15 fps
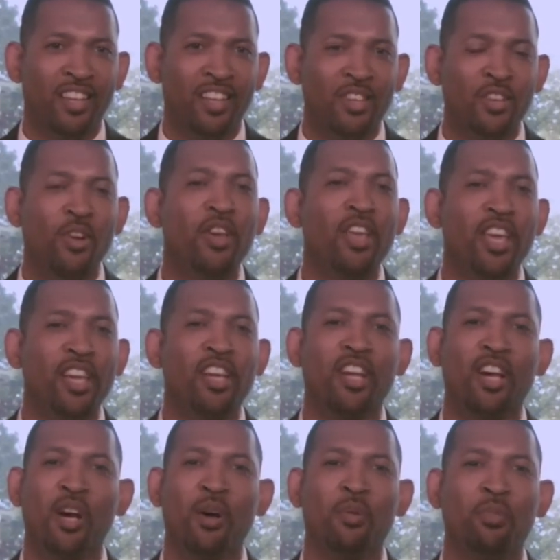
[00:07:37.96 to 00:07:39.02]
Your
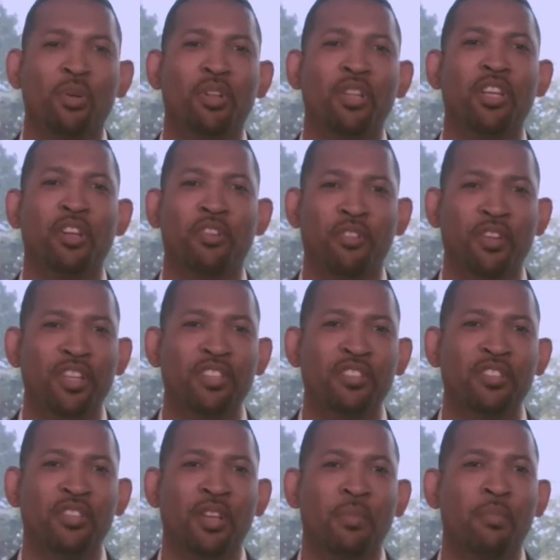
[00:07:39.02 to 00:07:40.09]
income will
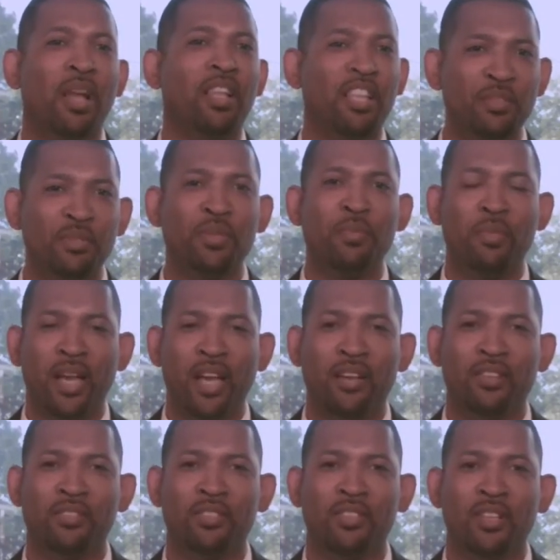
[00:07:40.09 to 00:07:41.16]
increase by leaps and
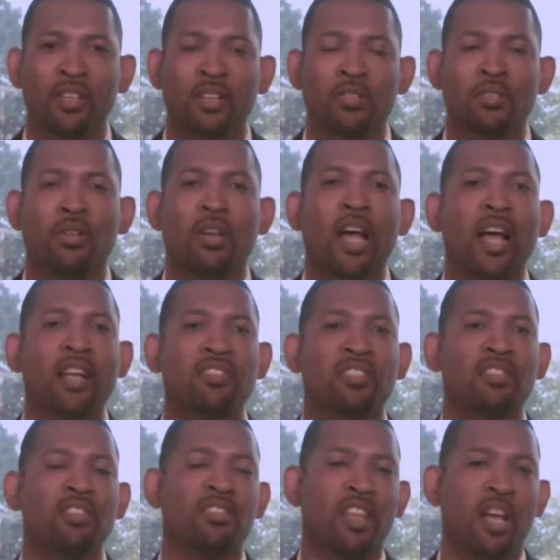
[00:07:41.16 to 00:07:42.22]
bounds. So guys,
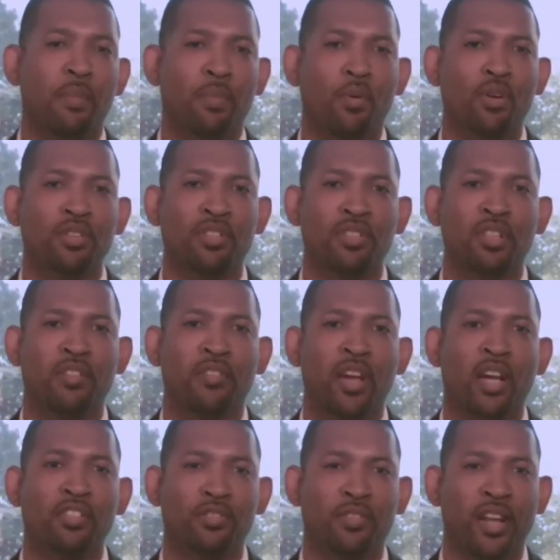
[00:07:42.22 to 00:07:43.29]
this is our portion of
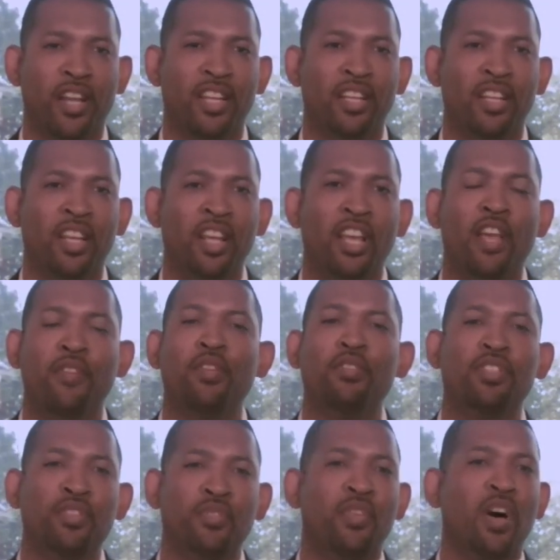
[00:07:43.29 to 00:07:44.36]
our training. If you
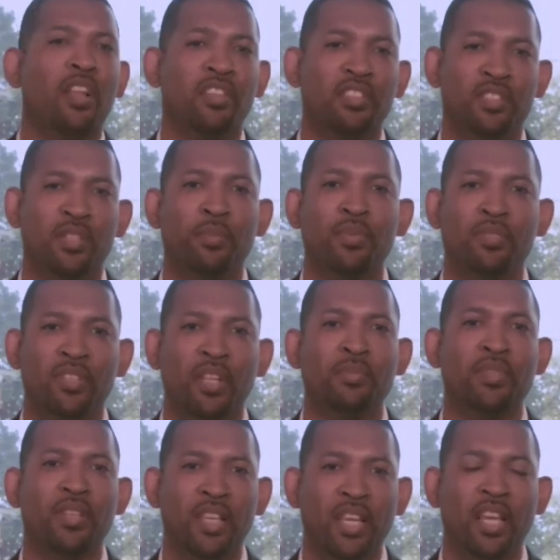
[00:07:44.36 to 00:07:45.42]
just follow these simple
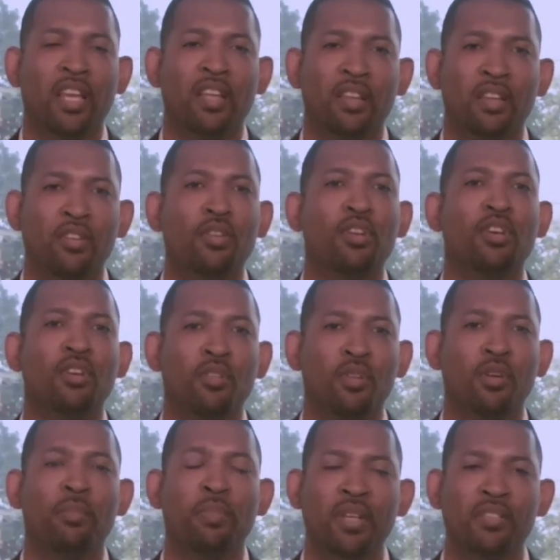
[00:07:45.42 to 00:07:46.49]
steps again, you can
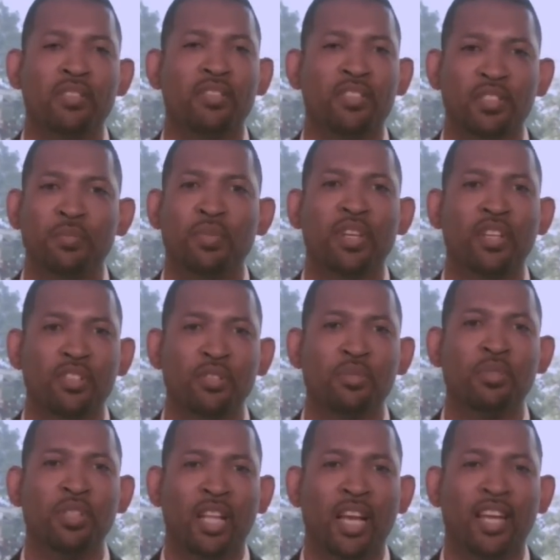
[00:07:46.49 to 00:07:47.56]
grow a business as big as you
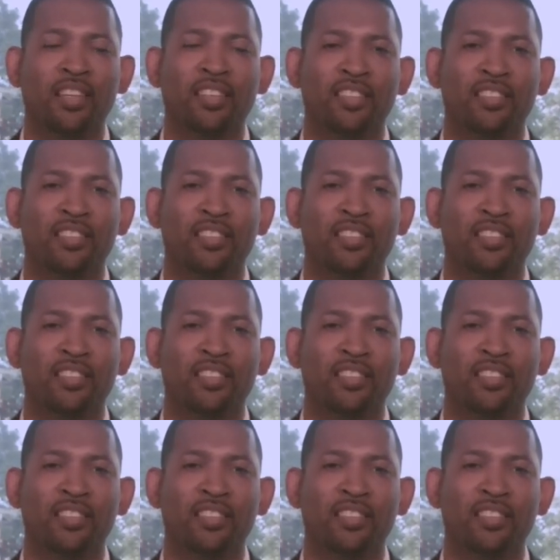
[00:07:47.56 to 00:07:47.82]
would like.